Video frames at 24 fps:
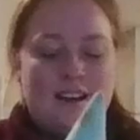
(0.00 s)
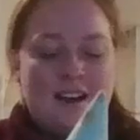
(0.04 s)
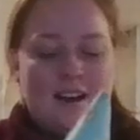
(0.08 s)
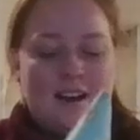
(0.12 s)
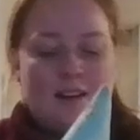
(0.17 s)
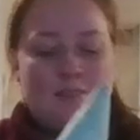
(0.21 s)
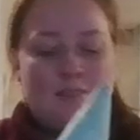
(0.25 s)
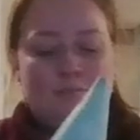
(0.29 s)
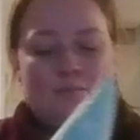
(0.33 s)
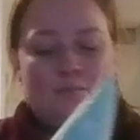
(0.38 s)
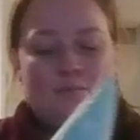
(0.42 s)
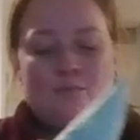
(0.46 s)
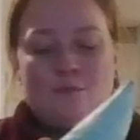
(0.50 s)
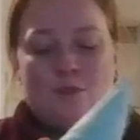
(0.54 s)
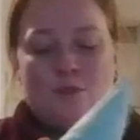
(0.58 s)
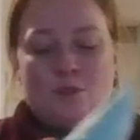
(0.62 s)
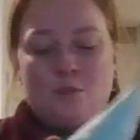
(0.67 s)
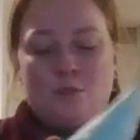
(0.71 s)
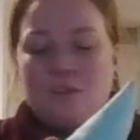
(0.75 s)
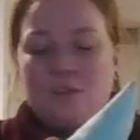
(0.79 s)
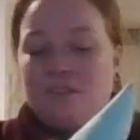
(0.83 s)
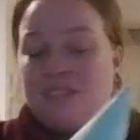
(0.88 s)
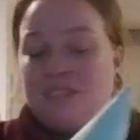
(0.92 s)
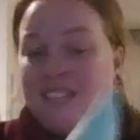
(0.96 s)

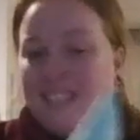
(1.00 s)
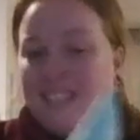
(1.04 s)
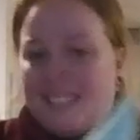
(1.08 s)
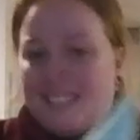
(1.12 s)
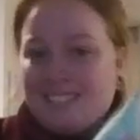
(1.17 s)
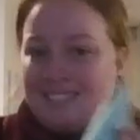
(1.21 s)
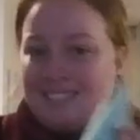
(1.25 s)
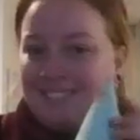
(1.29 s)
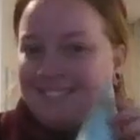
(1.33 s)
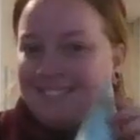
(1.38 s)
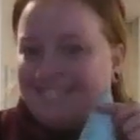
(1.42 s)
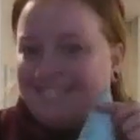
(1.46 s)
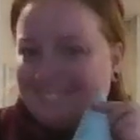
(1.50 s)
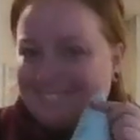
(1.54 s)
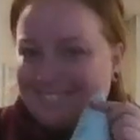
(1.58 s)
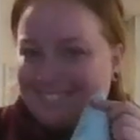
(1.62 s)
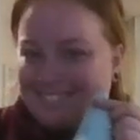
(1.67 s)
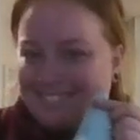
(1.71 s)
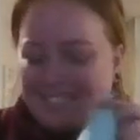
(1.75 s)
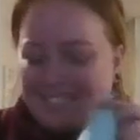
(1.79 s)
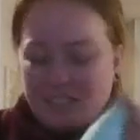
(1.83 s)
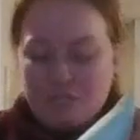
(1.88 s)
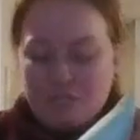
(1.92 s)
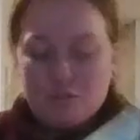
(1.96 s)
domovia,
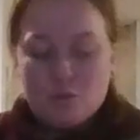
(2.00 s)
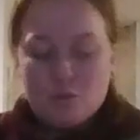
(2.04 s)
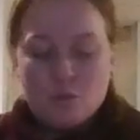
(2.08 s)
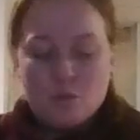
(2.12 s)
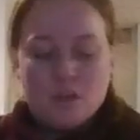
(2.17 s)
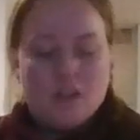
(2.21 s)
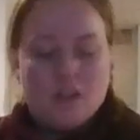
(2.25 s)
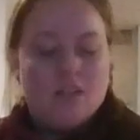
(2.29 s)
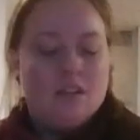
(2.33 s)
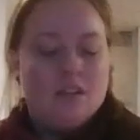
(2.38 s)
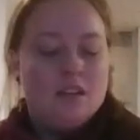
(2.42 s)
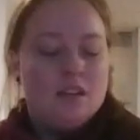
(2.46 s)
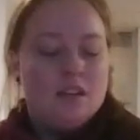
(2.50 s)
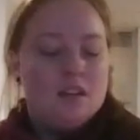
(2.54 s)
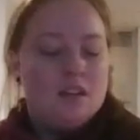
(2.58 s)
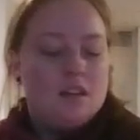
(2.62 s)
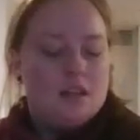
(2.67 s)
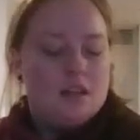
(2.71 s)
if you will.